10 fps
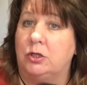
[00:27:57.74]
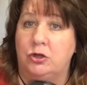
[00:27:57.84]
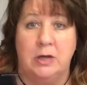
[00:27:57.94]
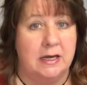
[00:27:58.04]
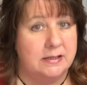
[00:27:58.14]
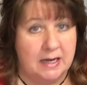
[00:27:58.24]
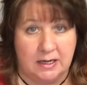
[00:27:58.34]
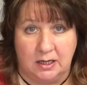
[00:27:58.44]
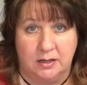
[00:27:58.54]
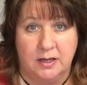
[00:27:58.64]
You can't
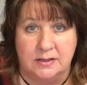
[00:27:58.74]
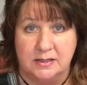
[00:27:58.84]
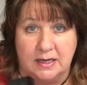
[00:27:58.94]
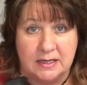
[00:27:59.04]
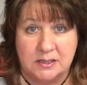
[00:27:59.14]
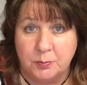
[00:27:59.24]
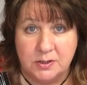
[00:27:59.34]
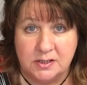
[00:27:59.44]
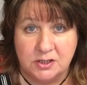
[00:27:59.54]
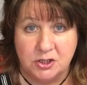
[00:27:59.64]
take it. That's against
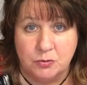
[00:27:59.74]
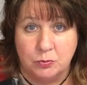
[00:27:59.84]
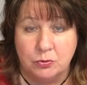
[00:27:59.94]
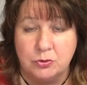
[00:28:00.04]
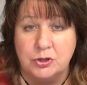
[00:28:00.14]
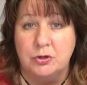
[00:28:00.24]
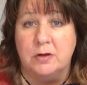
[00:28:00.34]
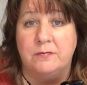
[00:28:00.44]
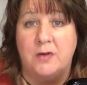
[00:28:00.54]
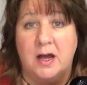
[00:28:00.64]
Princess's rules. You
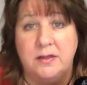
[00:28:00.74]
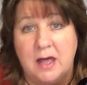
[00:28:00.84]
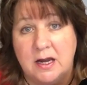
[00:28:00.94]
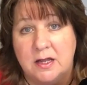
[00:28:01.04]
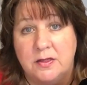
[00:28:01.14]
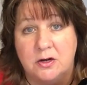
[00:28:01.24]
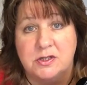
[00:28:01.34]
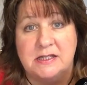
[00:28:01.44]
can find that in their